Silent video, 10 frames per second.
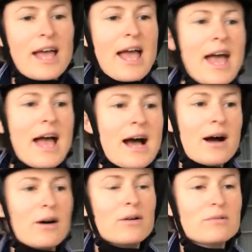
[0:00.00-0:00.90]

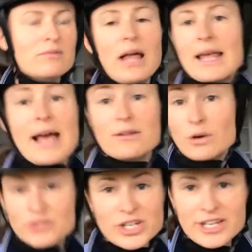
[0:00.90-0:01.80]
how
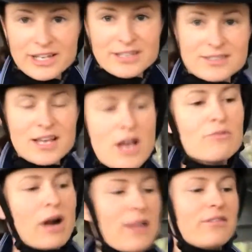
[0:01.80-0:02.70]
logic it is,
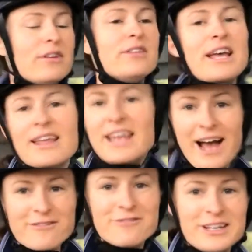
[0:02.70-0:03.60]
rather than the
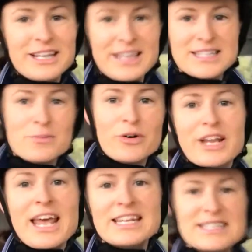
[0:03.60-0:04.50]
gut feeling. That's more a
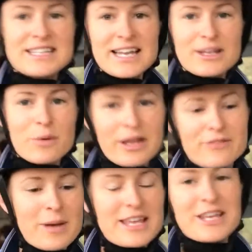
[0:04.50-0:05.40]
kinesthetic way
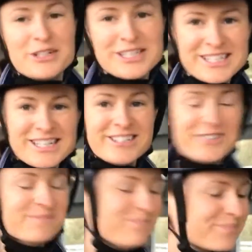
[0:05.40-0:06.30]
of making a
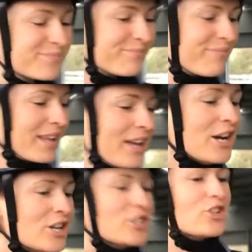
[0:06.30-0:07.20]
decision.
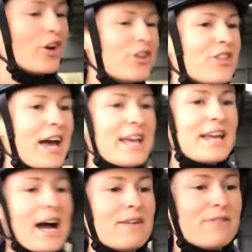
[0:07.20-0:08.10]
So
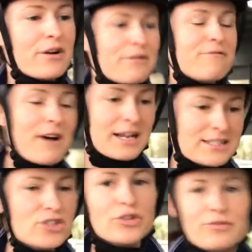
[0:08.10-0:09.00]
they are very
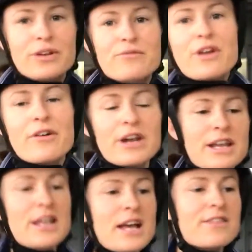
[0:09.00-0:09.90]
facts driven,
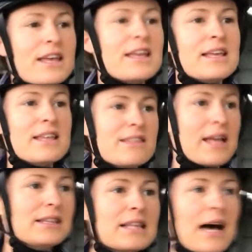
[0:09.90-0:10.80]

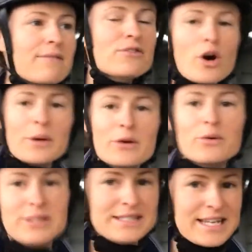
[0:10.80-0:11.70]
they love knowing all
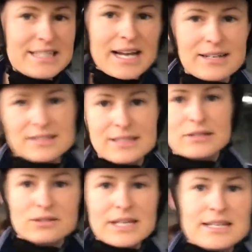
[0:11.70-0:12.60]
the details, the
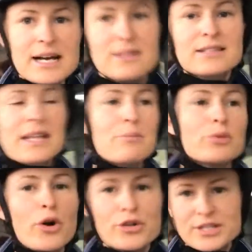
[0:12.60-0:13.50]
little details, and they're
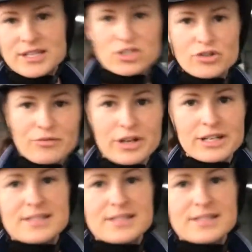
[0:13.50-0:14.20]
process driven